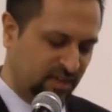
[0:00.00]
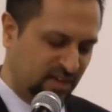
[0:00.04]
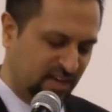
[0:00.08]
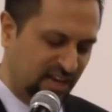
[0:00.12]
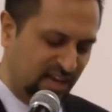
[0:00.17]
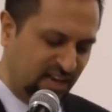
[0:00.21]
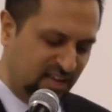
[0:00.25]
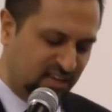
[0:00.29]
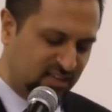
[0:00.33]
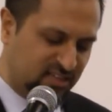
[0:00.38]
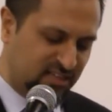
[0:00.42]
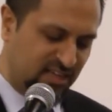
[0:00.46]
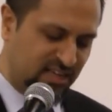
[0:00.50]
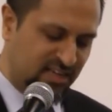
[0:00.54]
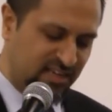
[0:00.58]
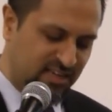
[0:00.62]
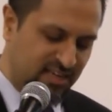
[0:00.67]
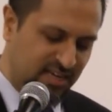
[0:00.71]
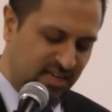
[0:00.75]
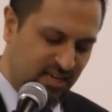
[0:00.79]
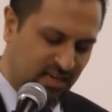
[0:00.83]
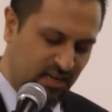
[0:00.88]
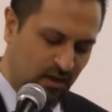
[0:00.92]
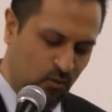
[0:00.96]
It is
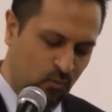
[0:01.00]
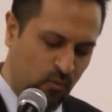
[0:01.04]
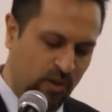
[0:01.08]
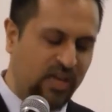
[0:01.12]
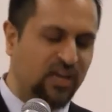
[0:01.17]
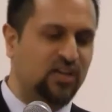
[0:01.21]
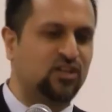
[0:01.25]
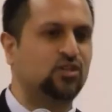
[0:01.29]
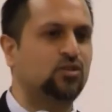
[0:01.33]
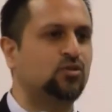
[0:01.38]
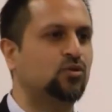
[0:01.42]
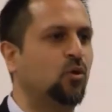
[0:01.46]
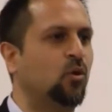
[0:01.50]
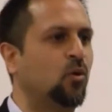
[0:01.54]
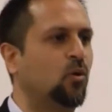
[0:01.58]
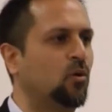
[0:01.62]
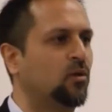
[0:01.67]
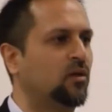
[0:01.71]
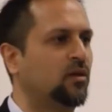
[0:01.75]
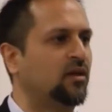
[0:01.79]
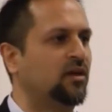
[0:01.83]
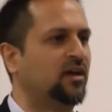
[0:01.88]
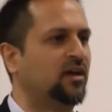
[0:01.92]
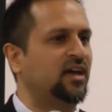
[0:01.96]
indeed a weak
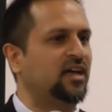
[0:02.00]
soul